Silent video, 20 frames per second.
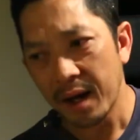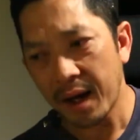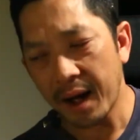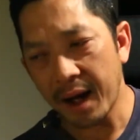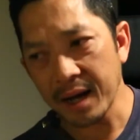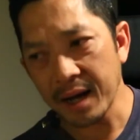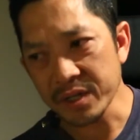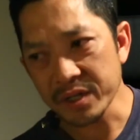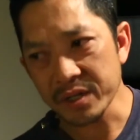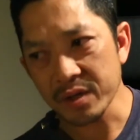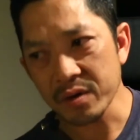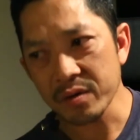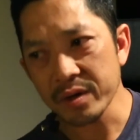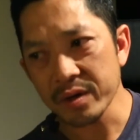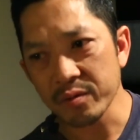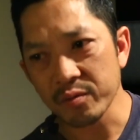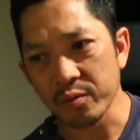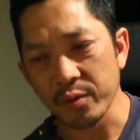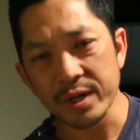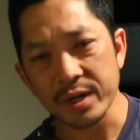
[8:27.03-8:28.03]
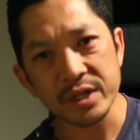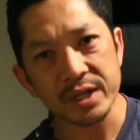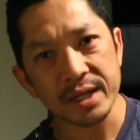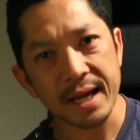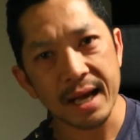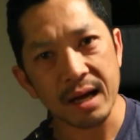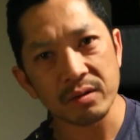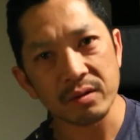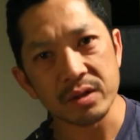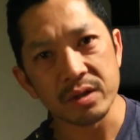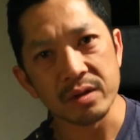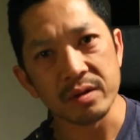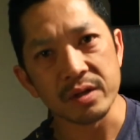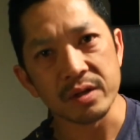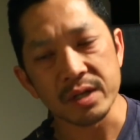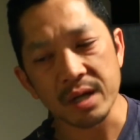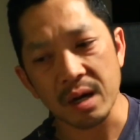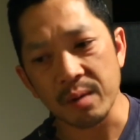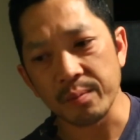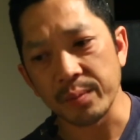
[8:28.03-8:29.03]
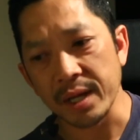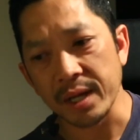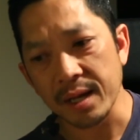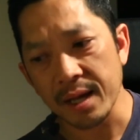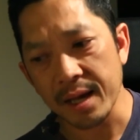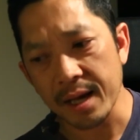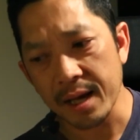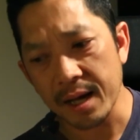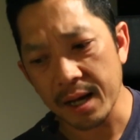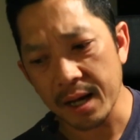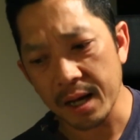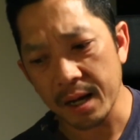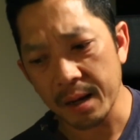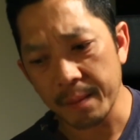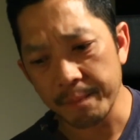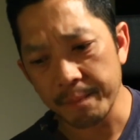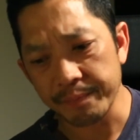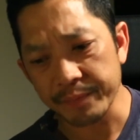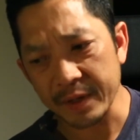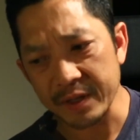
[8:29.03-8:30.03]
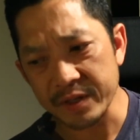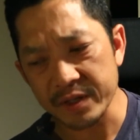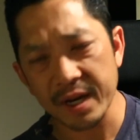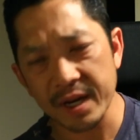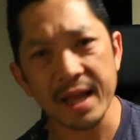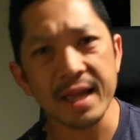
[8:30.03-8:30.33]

I started reaching out to this company and said,